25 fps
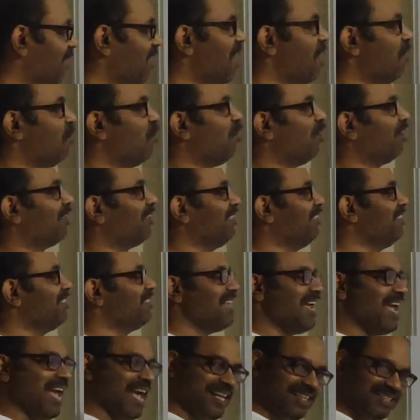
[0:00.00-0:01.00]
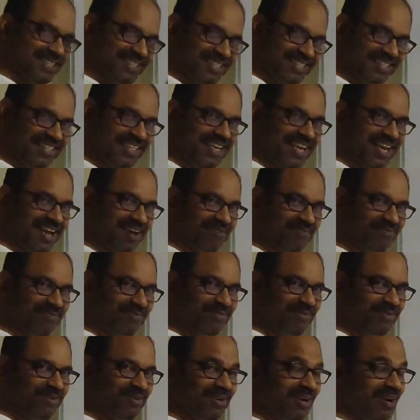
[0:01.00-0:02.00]
Now what is HCF?
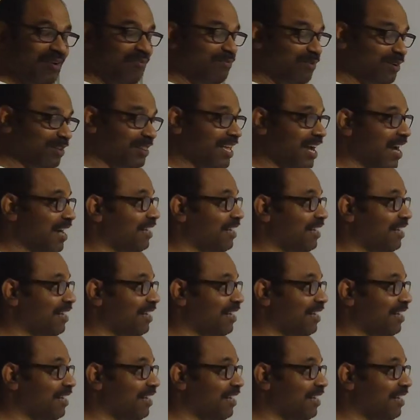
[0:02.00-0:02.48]
For